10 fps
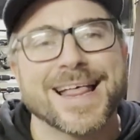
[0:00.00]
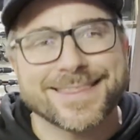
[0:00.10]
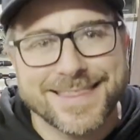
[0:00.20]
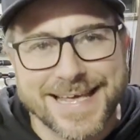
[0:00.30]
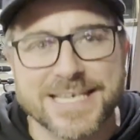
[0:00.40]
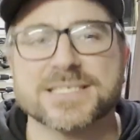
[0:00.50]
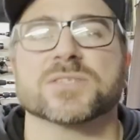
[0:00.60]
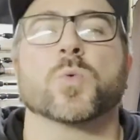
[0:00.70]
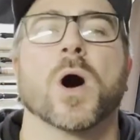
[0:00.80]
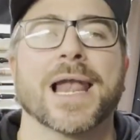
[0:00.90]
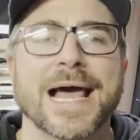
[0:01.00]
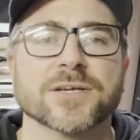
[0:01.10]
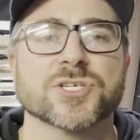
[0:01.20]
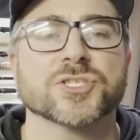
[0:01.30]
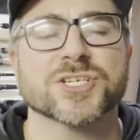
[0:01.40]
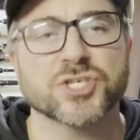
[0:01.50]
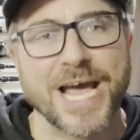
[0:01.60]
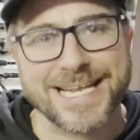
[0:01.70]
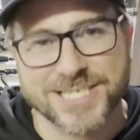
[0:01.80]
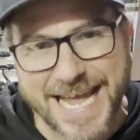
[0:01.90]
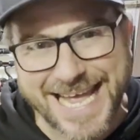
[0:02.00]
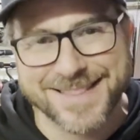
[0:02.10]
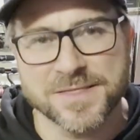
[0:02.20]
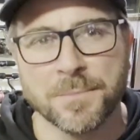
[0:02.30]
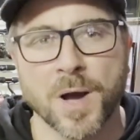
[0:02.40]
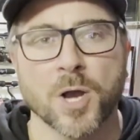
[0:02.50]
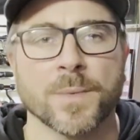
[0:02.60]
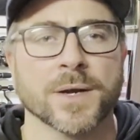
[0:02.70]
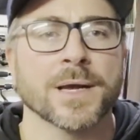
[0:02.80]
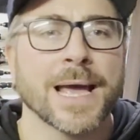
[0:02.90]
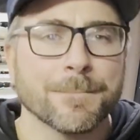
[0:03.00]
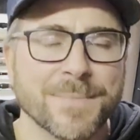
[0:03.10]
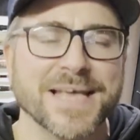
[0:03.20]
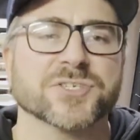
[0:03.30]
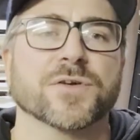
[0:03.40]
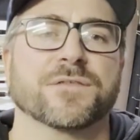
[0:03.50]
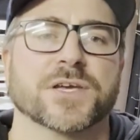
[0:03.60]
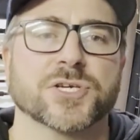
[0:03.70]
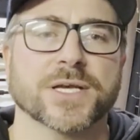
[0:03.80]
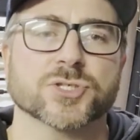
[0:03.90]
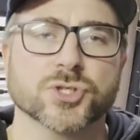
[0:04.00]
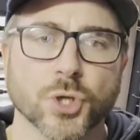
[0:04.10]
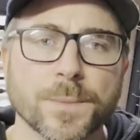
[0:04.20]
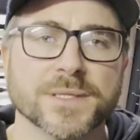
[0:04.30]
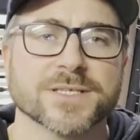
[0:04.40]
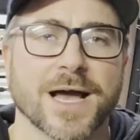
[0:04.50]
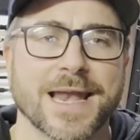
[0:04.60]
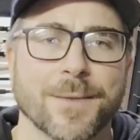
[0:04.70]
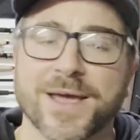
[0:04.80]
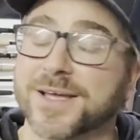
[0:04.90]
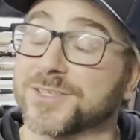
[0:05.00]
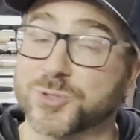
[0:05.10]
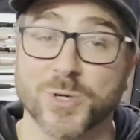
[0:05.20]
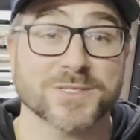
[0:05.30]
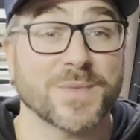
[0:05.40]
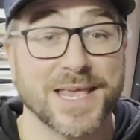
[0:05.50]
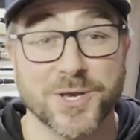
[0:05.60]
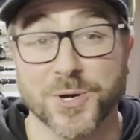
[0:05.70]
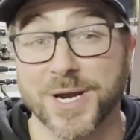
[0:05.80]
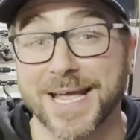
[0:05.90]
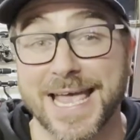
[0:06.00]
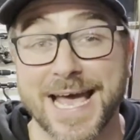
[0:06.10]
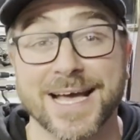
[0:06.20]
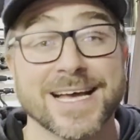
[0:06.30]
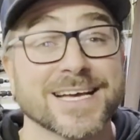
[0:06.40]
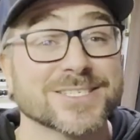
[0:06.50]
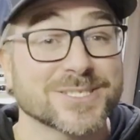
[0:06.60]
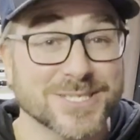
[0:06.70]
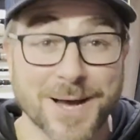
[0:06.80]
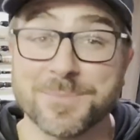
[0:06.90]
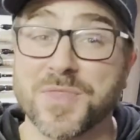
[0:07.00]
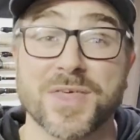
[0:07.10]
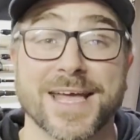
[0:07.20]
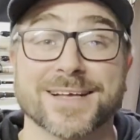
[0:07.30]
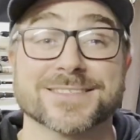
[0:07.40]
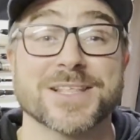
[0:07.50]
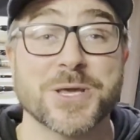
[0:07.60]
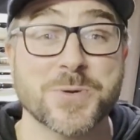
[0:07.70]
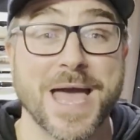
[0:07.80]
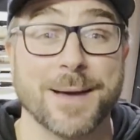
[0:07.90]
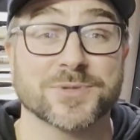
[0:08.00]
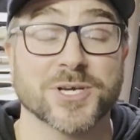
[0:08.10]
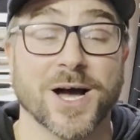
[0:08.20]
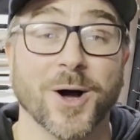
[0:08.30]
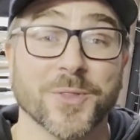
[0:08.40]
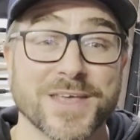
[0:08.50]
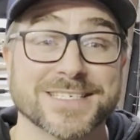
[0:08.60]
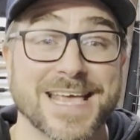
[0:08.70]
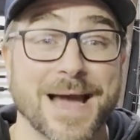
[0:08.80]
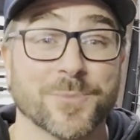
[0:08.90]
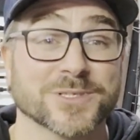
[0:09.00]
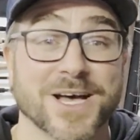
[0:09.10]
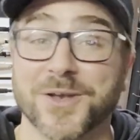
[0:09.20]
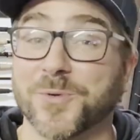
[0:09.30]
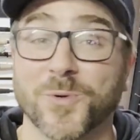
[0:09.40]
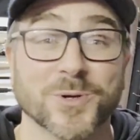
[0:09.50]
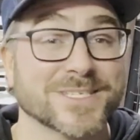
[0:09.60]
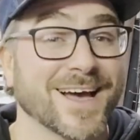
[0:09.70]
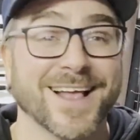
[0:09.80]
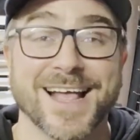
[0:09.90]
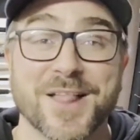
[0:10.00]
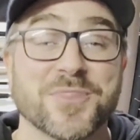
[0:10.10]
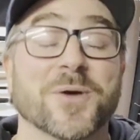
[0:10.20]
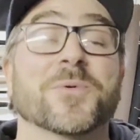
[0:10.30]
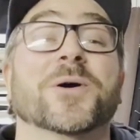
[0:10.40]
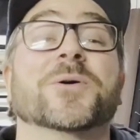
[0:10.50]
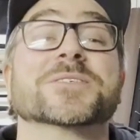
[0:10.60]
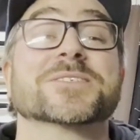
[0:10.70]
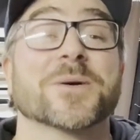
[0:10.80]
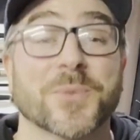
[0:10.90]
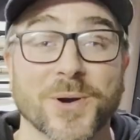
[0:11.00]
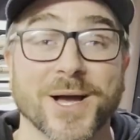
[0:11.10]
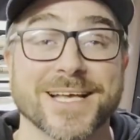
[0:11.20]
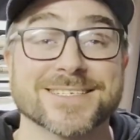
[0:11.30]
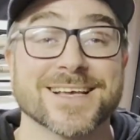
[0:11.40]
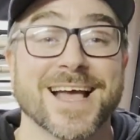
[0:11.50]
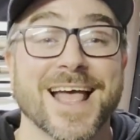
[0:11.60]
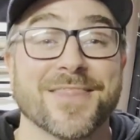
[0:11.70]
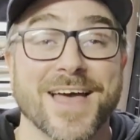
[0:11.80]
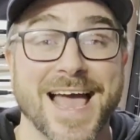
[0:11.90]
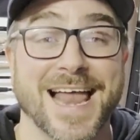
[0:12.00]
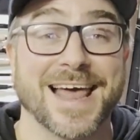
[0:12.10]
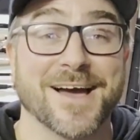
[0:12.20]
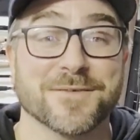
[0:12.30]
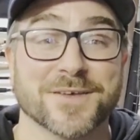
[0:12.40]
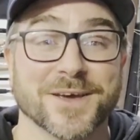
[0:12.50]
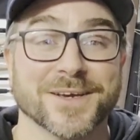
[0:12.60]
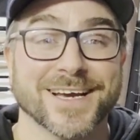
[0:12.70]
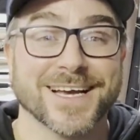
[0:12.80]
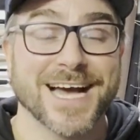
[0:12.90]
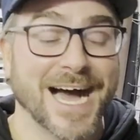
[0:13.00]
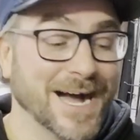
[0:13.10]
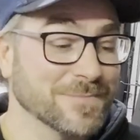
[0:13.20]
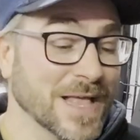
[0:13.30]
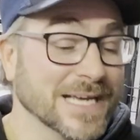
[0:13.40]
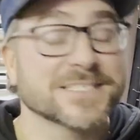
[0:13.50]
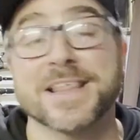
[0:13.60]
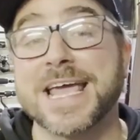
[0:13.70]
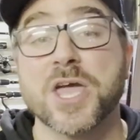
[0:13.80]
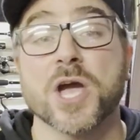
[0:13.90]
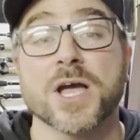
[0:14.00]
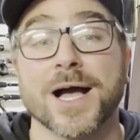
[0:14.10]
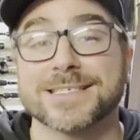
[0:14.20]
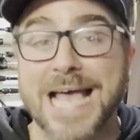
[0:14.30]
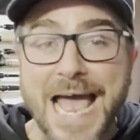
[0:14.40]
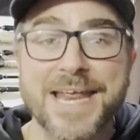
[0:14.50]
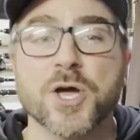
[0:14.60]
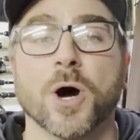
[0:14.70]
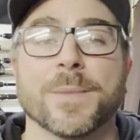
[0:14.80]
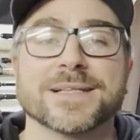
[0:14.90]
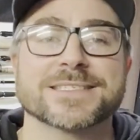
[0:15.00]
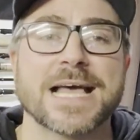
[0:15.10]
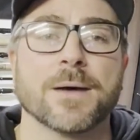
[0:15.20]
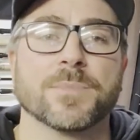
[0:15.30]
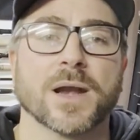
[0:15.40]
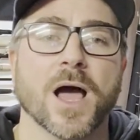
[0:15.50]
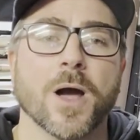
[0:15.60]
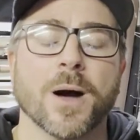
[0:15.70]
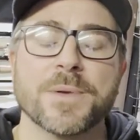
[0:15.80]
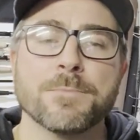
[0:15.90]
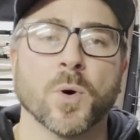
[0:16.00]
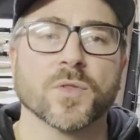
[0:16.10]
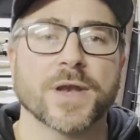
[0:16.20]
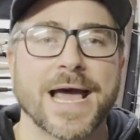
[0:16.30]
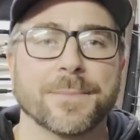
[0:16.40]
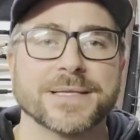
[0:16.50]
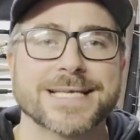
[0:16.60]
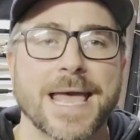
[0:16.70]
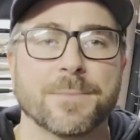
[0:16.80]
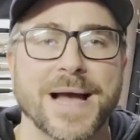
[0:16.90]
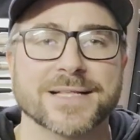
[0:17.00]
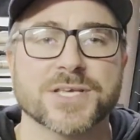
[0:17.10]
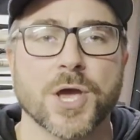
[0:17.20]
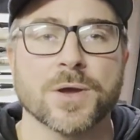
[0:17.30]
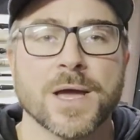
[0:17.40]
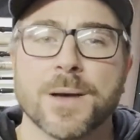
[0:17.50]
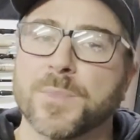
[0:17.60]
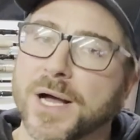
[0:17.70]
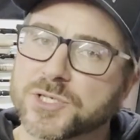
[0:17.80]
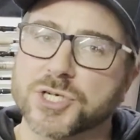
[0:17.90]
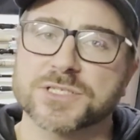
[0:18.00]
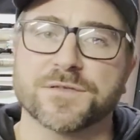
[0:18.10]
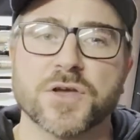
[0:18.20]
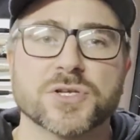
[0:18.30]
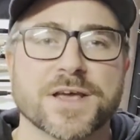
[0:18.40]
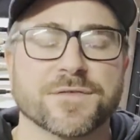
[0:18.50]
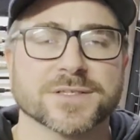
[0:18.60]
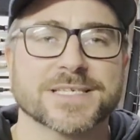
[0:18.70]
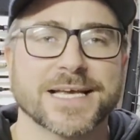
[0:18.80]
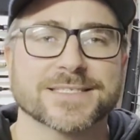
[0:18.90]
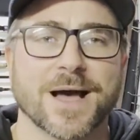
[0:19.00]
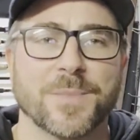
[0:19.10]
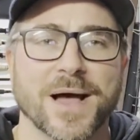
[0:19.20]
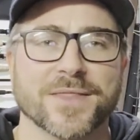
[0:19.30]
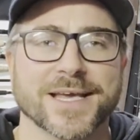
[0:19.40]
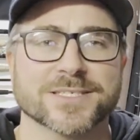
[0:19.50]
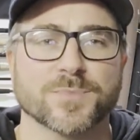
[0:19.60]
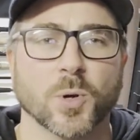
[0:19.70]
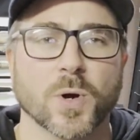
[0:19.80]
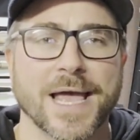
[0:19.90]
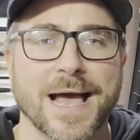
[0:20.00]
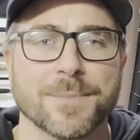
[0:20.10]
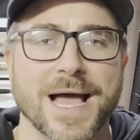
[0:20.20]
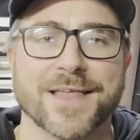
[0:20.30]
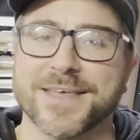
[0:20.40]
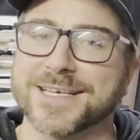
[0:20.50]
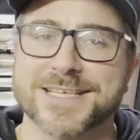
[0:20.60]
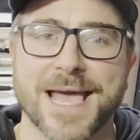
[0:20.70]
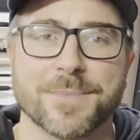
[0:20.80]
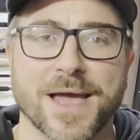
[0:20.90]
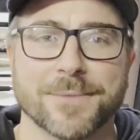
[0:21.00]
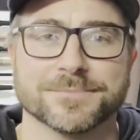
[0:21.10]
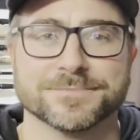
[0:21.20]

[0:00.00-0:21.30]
This is what allows you to change in the moment, makes your fishing super dynamic. And trust me, you're going to get some things that you capture on these cameras underwater that will surprise the hell out of you. So there you go, guys. Any comments down below, I'll be more than happy to get back to you. But just a few differences about the Explore Cam and the Escape Cam.